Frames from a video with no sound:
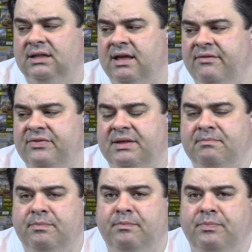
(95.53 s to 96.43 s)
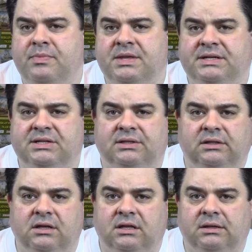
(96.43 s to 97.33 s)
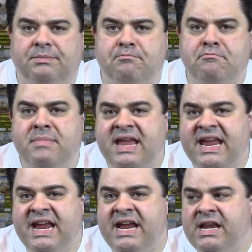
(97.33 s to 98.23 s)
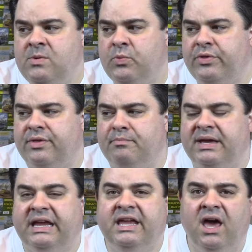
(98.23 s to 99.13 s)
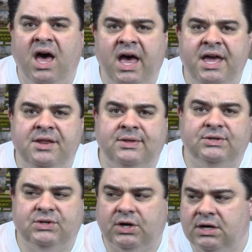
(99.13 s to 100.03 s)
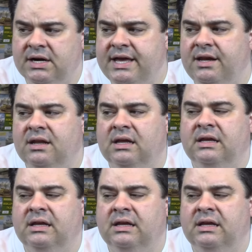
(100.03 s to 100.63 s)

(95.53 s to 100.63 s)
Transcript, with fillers: I love the they just look mean with the big gun and the turret